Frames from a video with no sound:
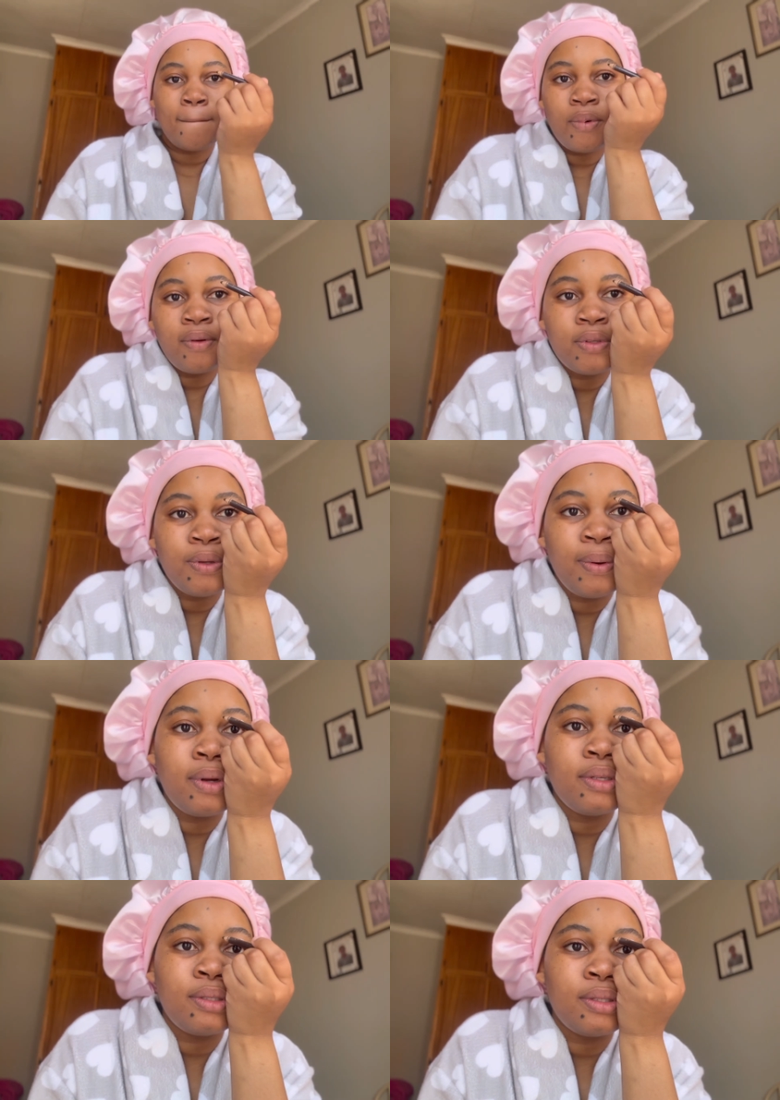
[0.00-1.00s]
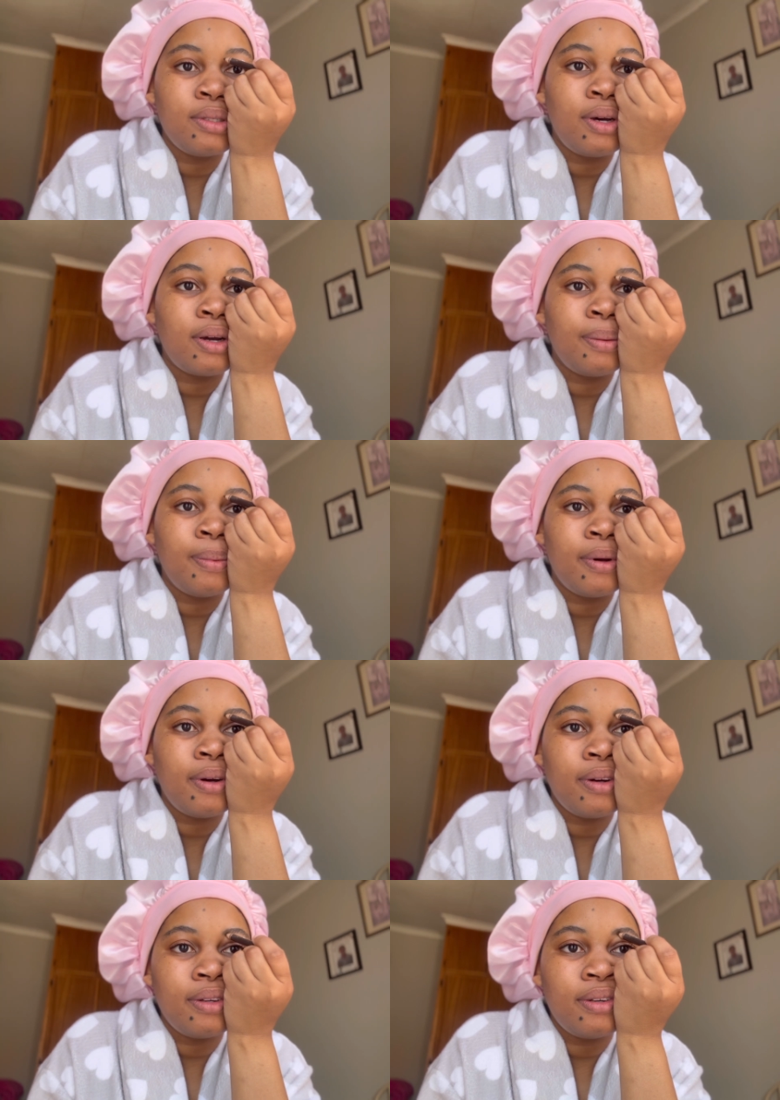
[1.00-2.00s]
also wanted to talk
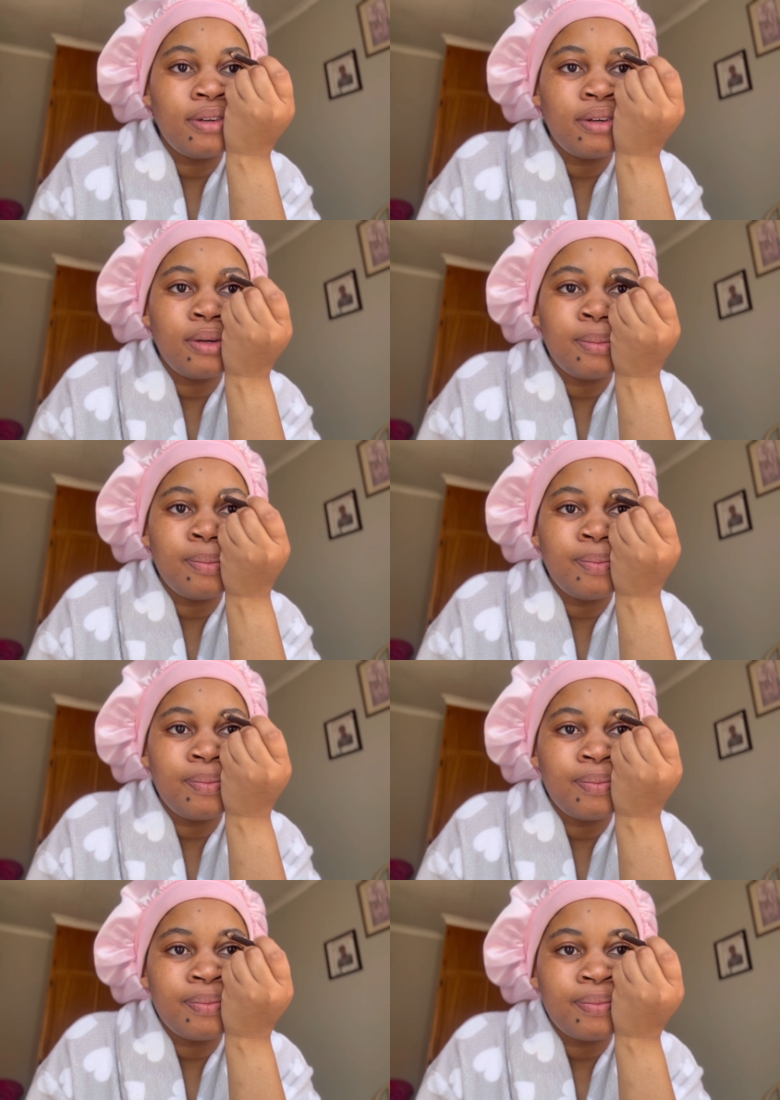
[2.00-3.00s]
about um